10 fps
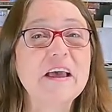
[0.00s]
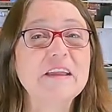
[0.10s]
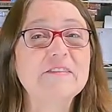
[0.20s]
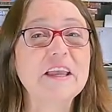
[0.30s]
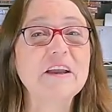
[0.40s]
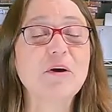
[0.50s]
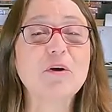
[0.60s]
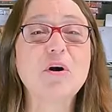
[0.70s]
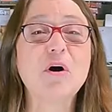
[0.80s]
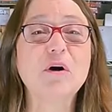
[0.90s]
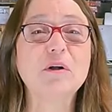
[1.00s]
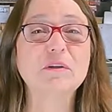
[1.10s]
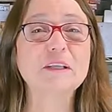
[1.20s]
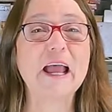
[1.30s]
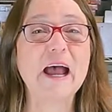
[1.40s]
They are
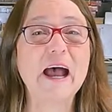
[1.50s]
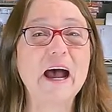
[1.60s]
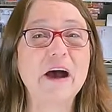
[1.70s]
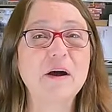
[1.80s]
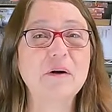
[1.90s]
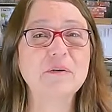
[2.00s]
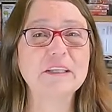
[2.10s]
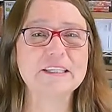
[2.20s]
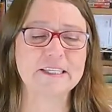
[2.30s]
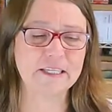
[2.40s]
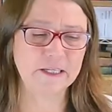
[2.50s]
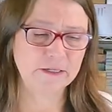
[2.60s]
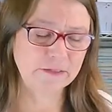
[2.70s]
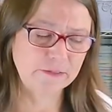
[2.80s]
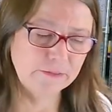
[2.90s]
called how, let's see.